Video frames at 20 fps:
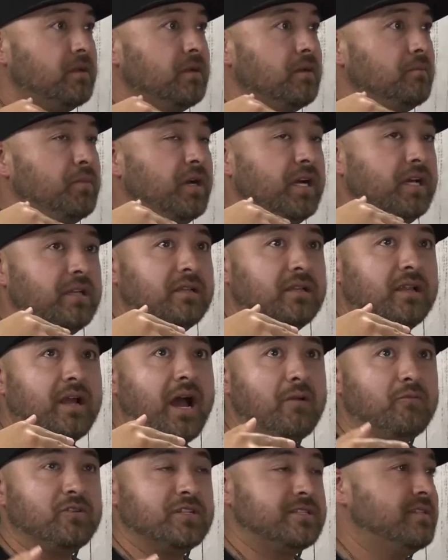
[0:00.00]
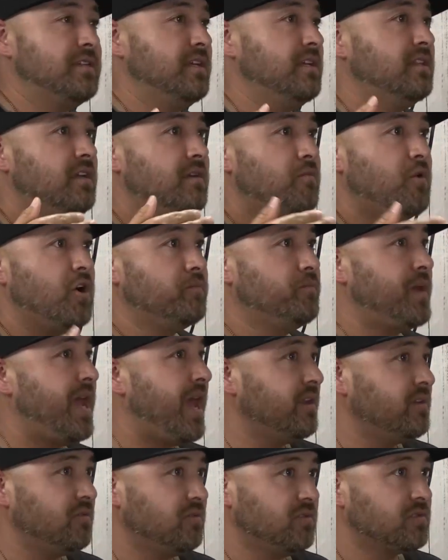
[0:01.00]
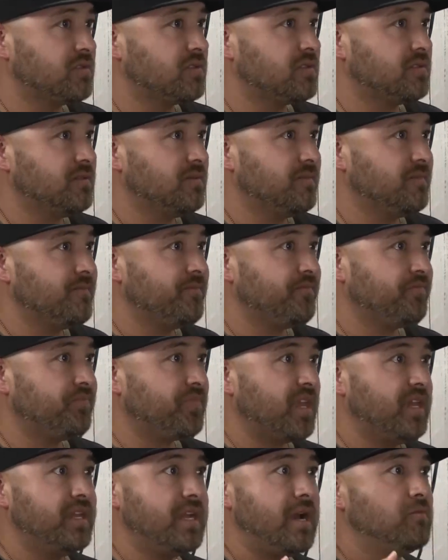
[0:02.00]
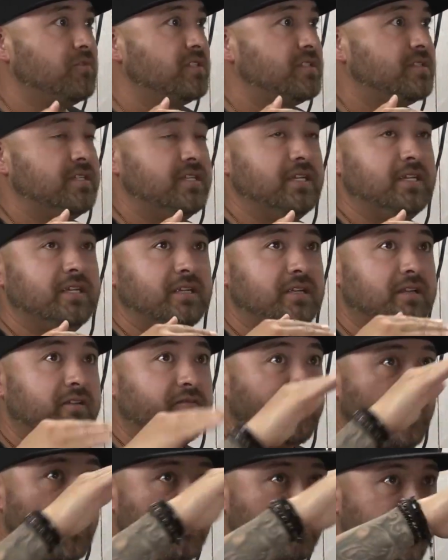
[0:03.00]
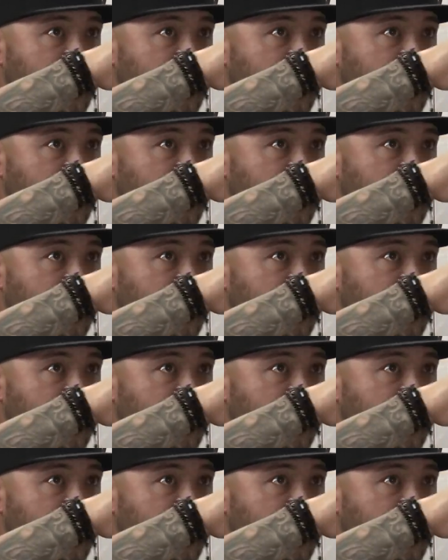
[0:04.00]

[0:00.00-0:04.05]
But I would see them on panels, and I would see formerly